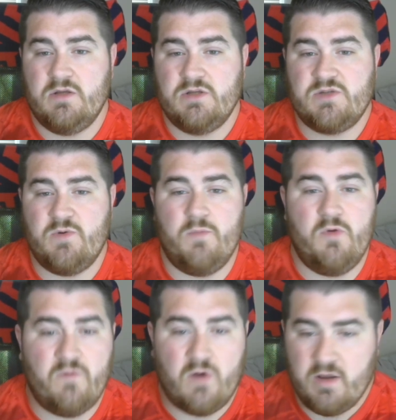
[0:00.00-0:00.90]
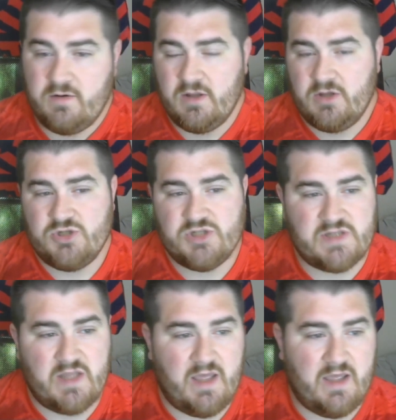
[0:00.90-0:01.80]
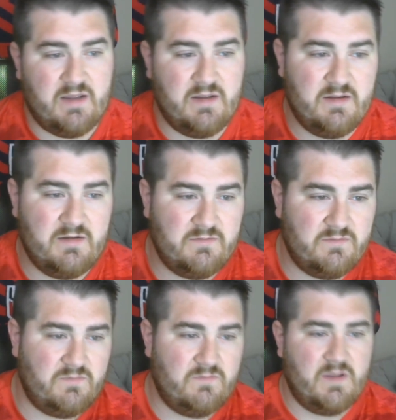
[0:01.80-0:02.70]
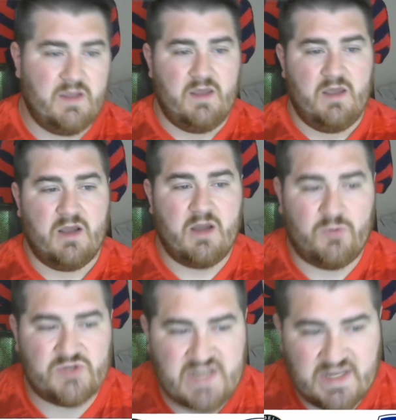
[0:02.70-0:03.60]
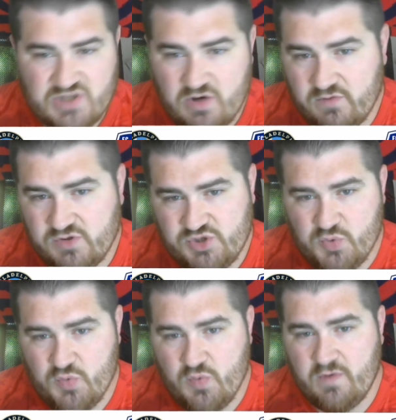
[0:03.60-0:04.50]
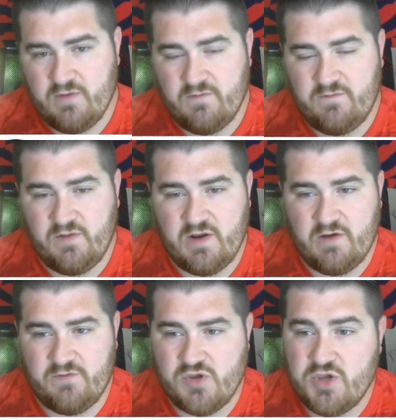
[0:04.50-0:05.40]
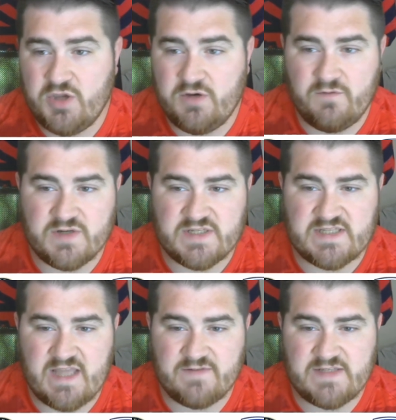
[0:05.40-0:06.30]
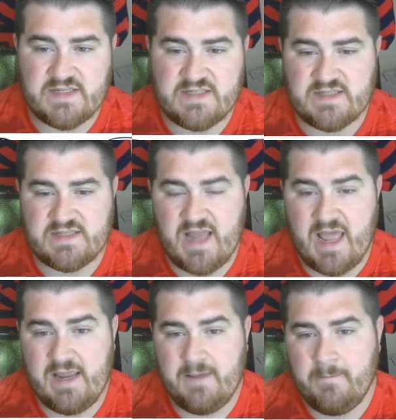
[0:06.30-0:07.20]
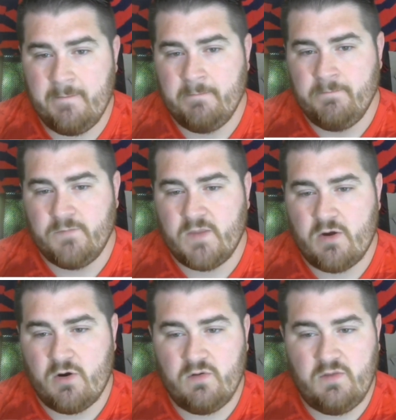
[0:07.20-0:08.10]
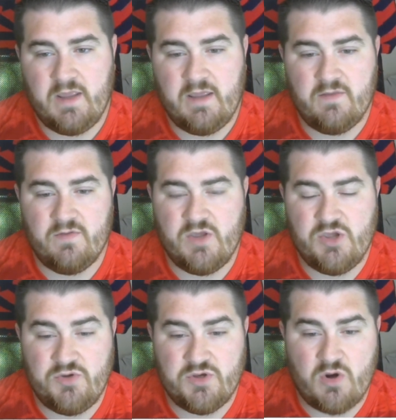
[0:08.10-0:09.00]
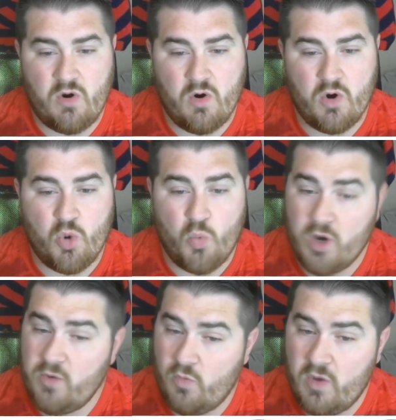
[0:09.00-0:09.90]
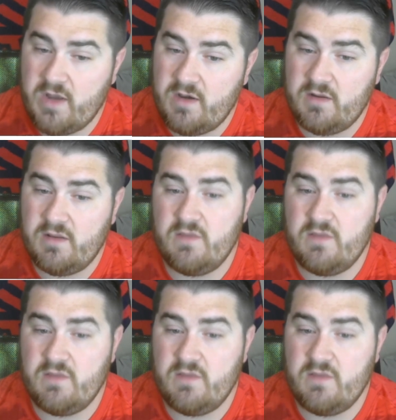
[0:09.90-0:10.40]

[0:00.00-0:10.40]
So we move on just a couple states over to Philadelphia Union versus FC Cincinnati. Currently, the Union are 1 win,